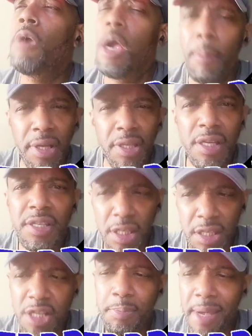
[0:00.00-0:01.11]
But it
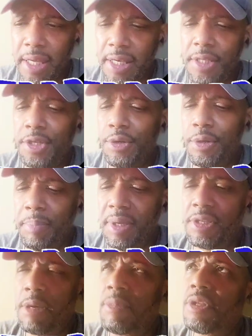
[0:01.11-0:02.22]
does make it easier to beat
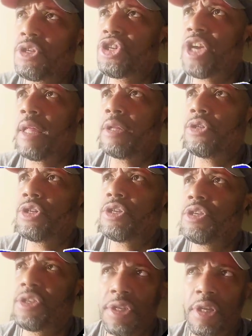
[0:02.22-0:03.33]
some of these
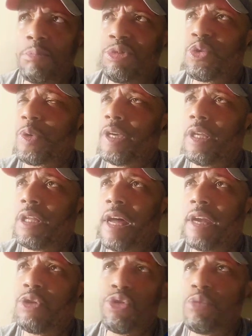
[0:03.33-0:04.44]
challenges in between. A lot of
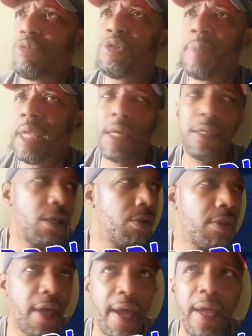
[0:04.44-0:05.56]
YouTubers may not tell you
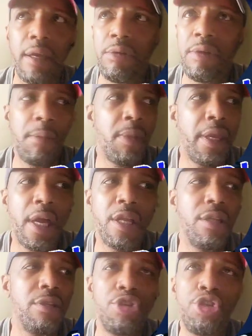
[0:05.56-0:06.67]
that, or they may not
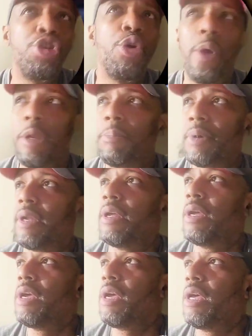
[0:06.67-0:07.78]
show it, but
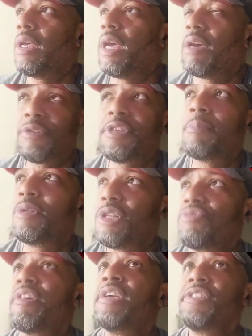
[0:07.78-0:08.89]
yeah, for some of these
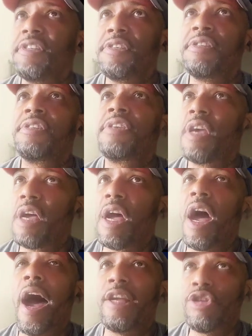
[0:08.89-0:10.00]
races,
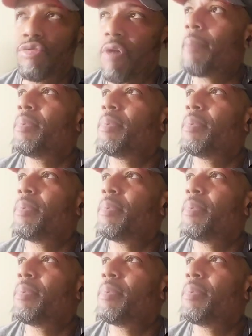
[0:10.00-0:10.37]
I drop